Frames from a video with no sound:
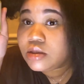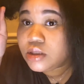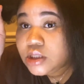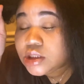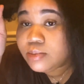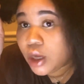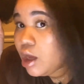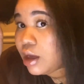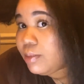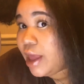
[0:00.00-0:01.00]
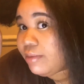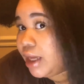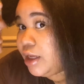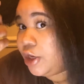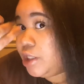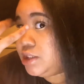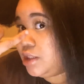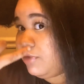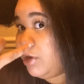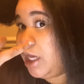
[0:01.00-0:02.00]
it's bomb. Like my hair has
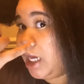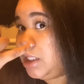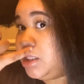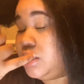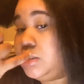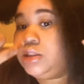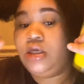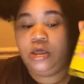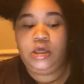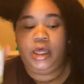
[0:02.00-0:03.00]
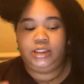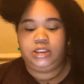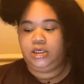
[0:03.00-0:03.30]
never gotten this. And see,